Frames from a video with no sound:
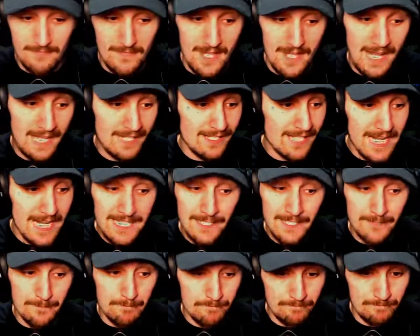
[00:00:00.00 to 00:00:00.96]
I like
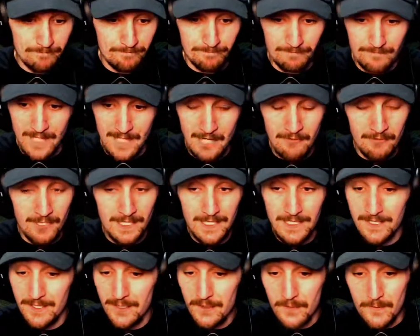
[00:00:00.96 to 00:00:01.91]
it. I
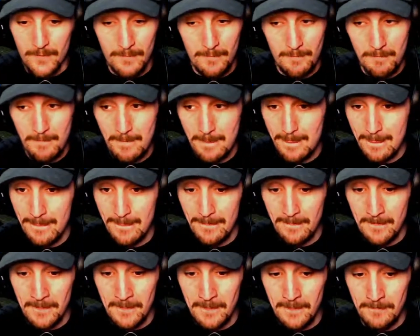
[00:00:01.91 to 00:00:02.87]
really do.
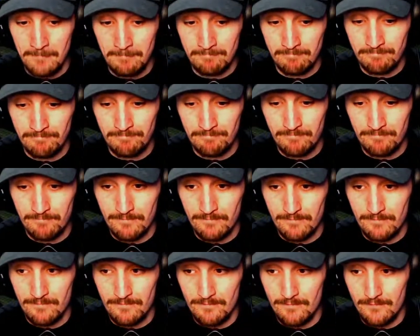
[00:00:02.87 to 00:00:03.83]

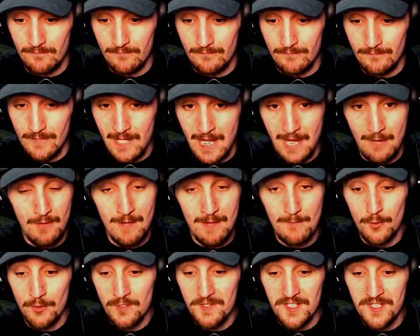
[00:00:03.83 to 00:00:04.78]
I
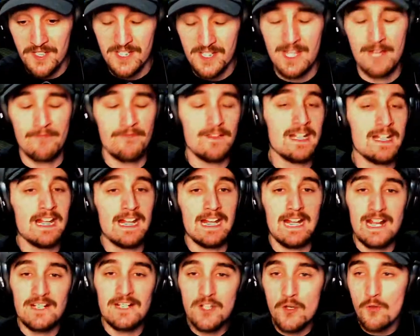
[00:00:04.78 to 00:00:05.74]
want more of this stuff. And
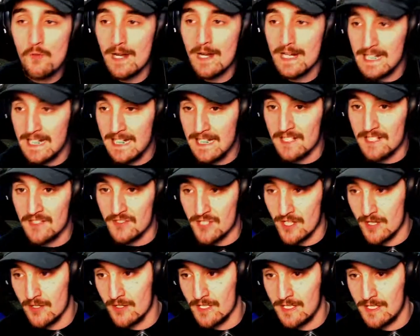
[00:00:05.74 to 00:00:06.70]
I don't want to get in
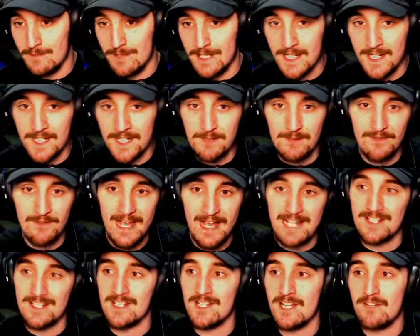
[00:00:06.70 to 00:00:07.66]
dirty, because we've
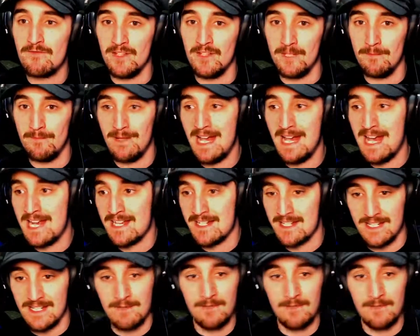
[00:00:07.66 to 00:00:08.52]
had stuff in the past.